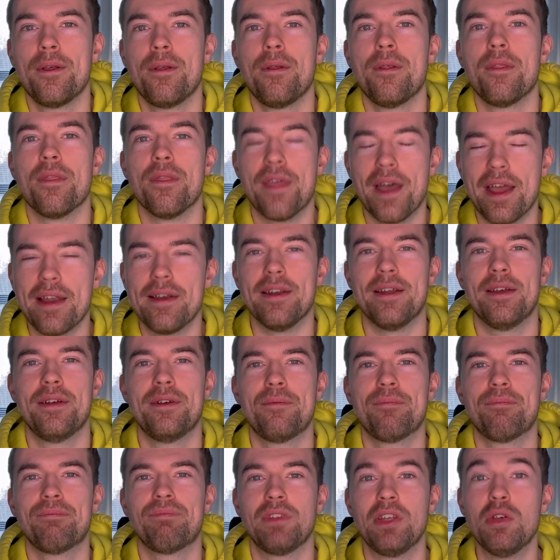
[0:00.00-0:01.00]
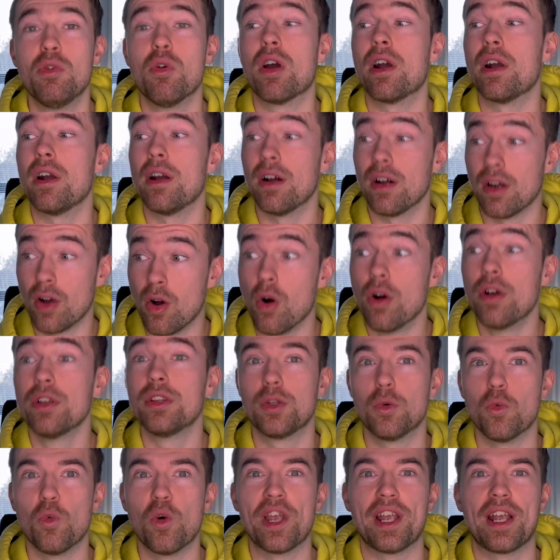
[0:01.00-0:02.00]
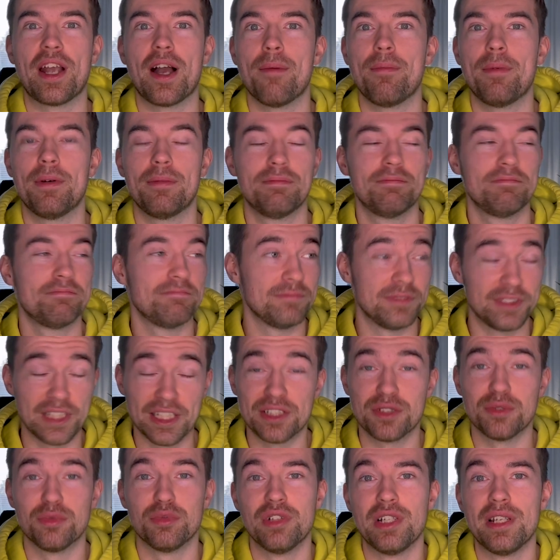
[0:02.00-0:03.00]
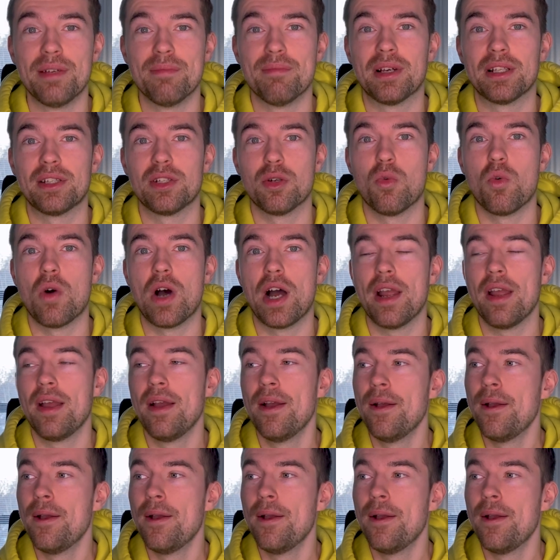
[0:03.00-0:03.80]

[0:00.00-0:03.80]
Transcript: then you are going to wake up. Doesn't really matter why.